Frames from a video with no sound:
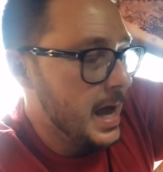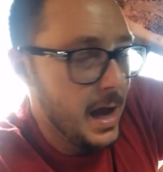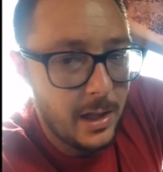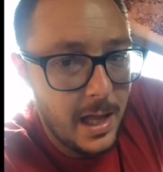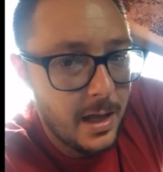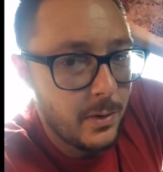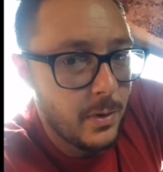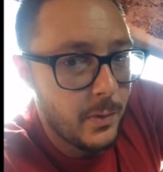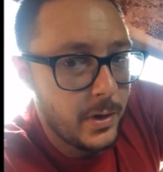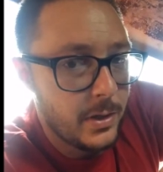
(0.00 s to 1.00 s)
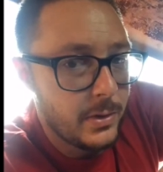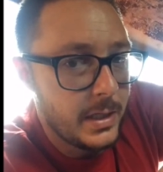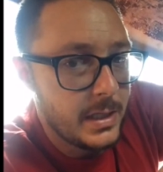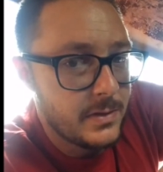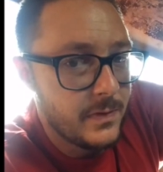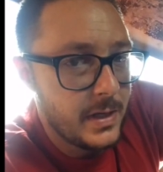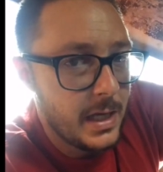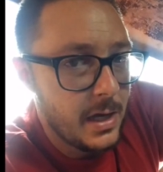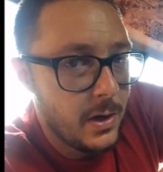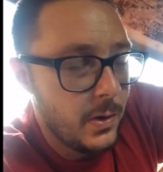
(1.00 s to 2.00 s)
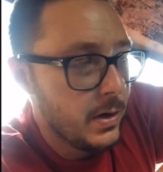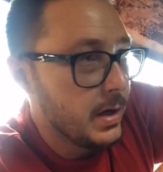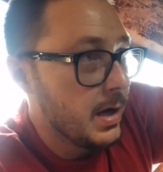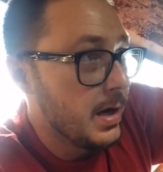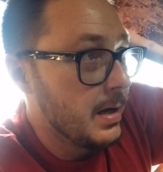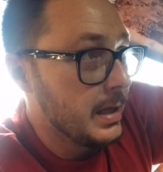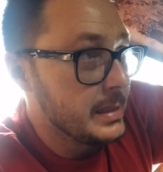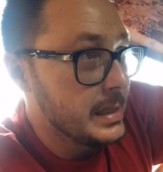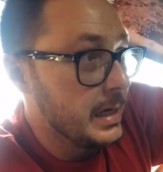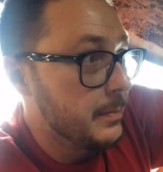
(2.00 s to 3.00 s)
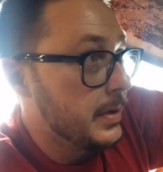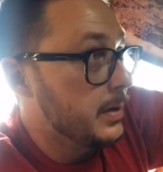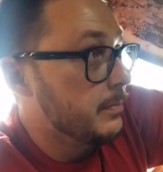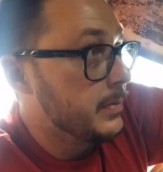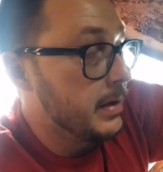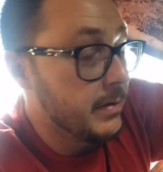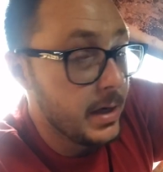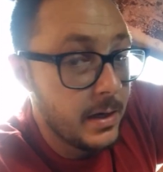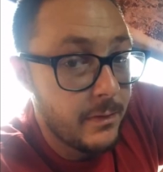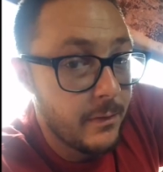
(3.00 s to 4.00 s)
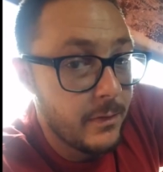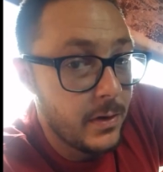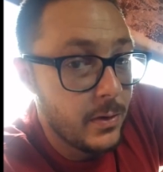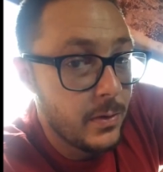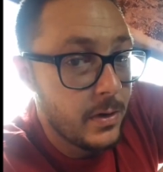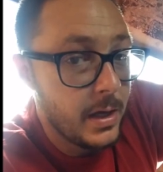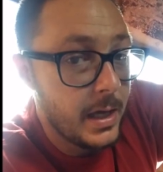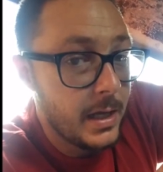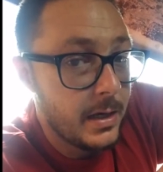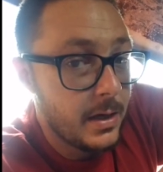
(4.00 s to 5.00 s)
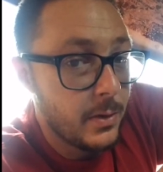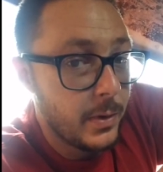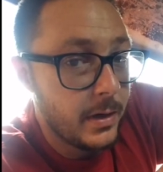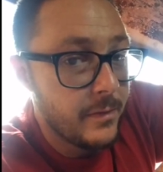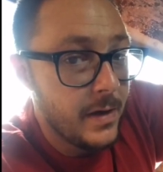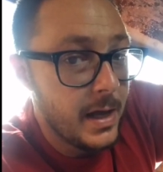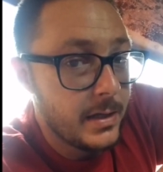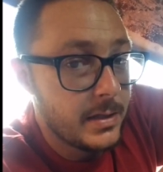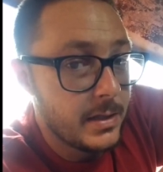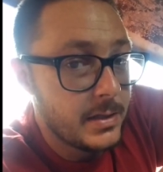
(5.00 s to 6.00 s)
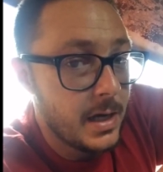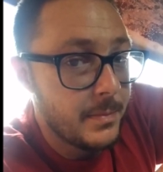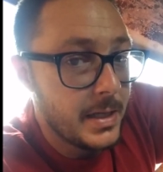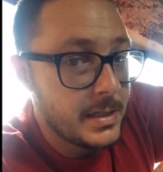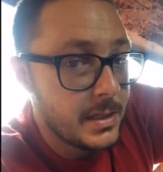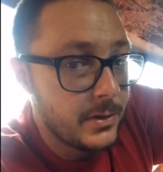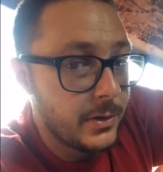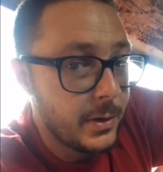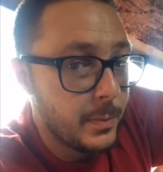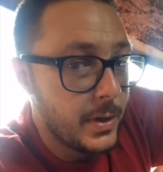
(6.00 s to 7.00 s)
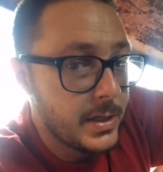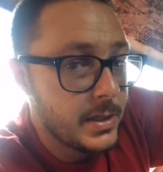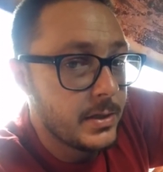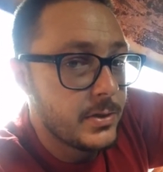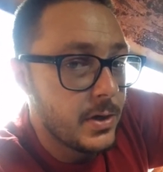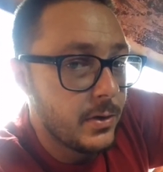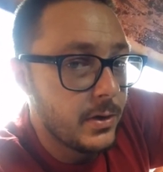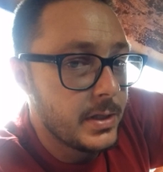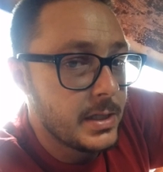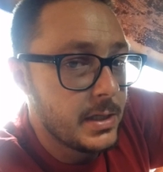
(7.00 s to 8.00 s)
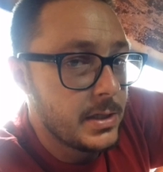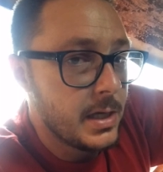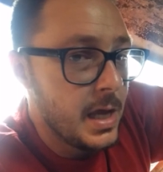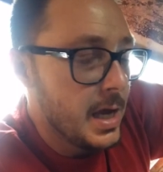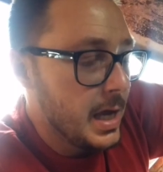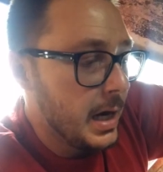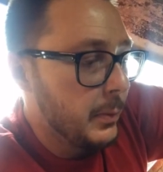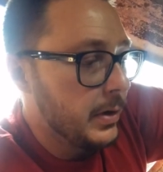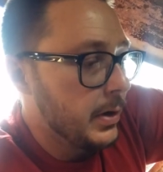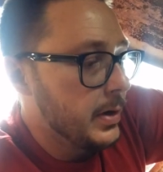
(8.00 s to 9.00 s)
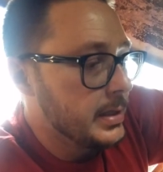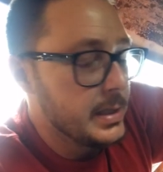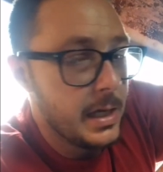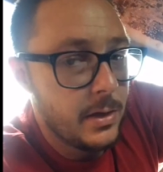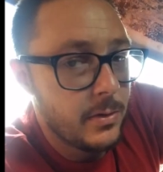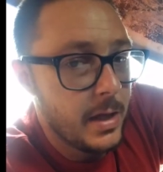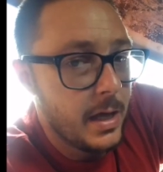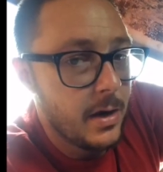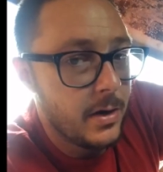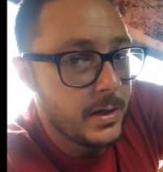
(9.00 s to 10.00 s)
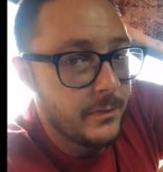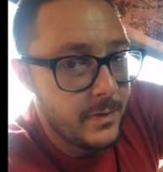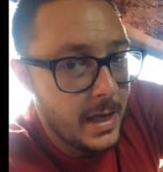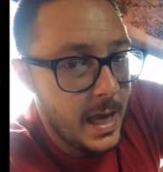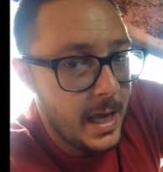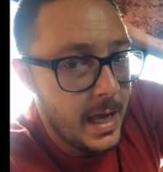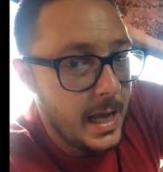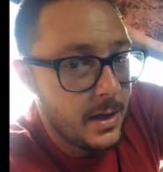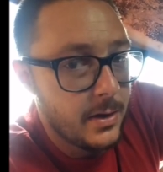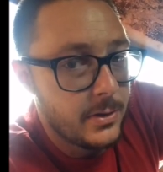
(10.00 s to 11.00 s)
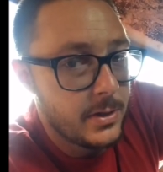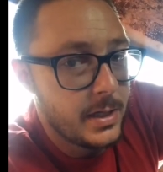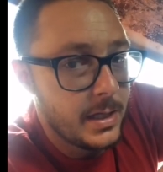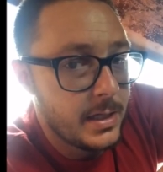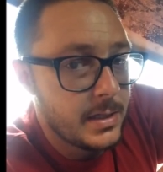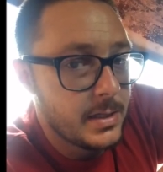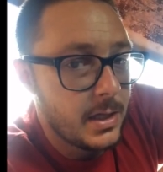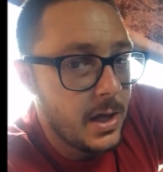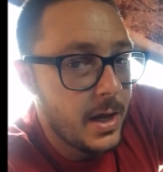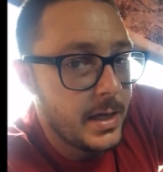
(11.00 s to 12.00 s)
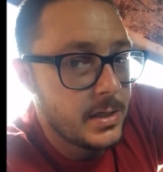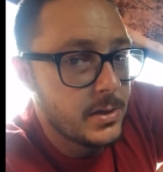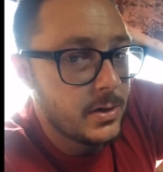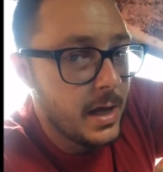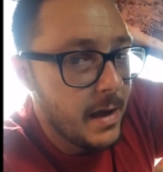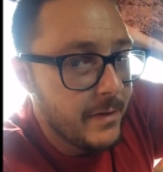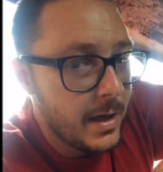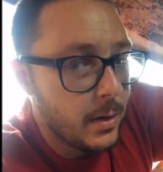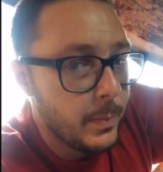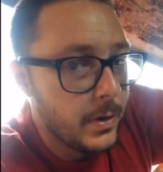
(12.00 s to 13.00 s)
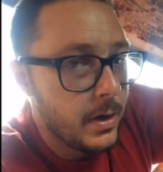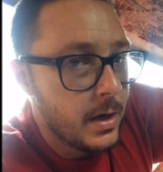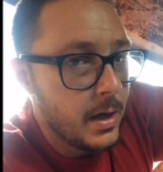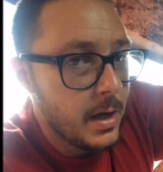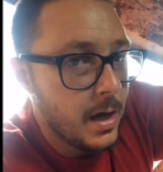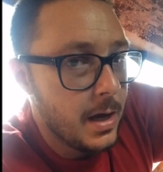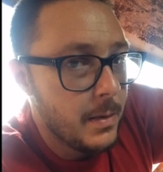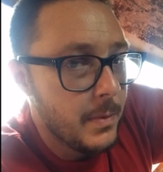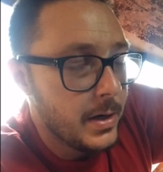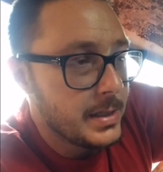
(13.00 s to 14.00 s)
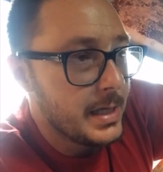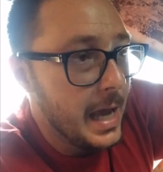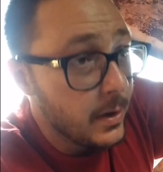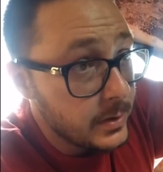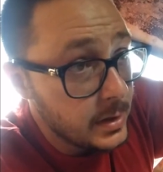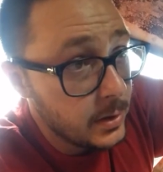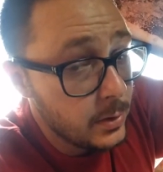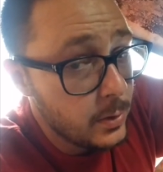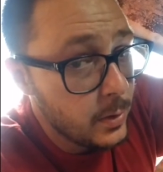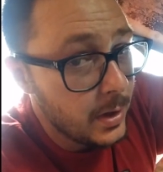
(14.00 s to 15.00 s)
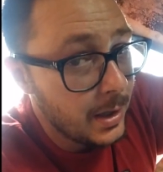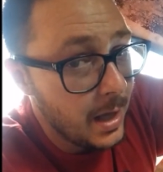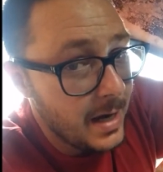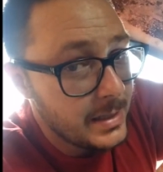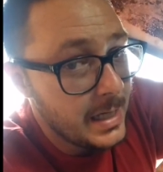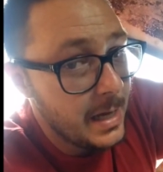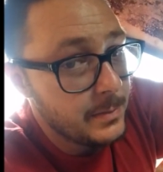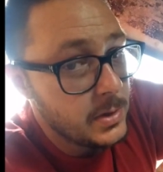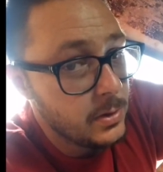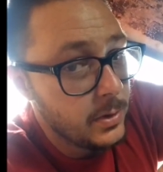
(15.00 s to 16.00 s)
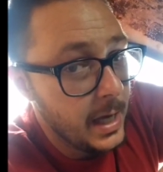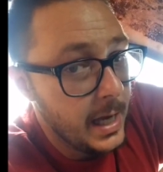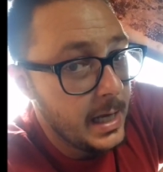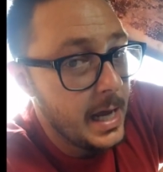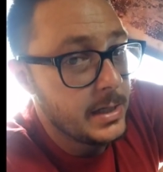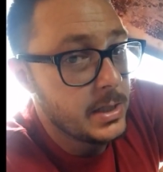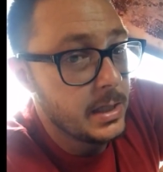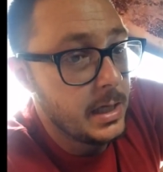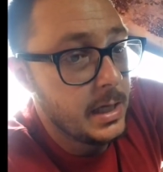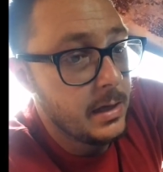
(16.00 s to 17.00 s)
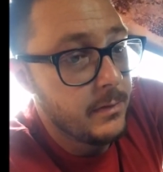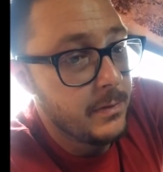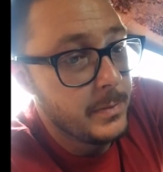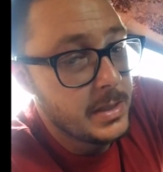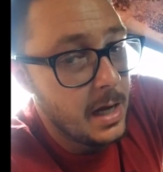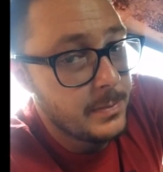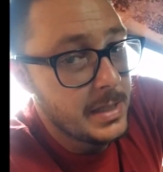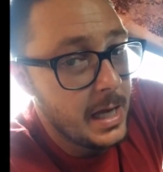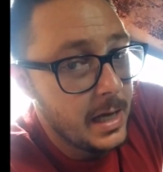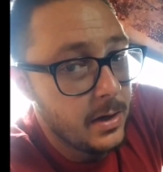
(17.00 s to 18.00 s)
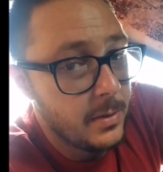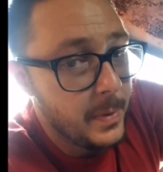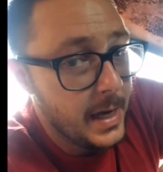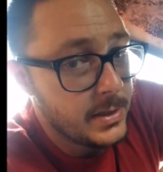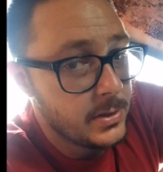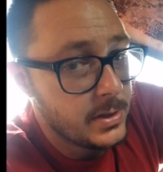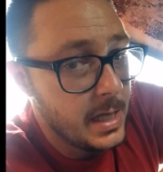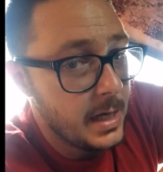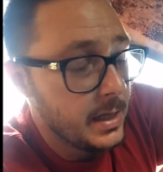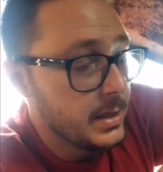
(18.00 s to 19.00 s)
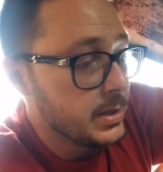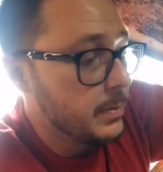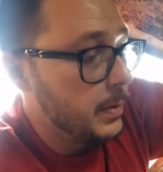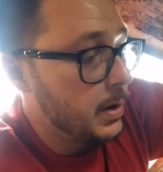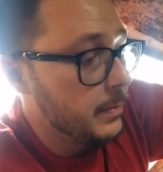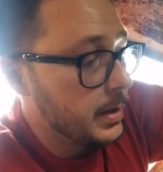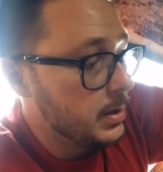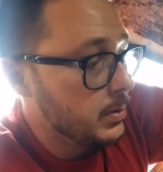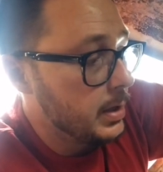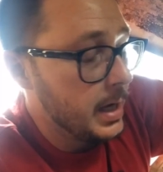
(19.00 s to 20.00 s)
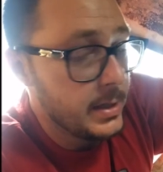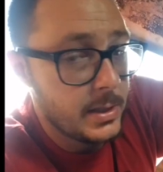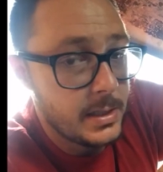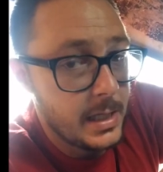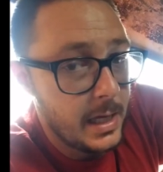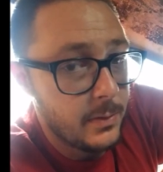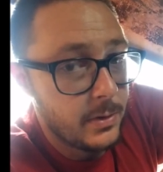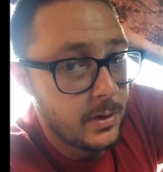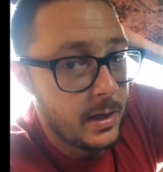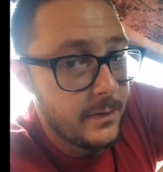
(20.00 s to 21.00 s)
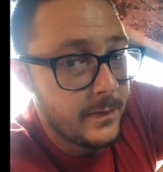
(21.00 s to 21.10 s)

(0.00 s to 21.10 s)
outline of what we're doing in this video. Like I said, I'm going to give you a different view, and we're going to find top dead cylinder compression stroke on this engine. And I will go ahead and tell you that on a V800 it is a lot easier to have a helper. On a Scout 2, a lot of times you can actually get from the top side on the passenger side of the engine compartment, you can actually stand with your left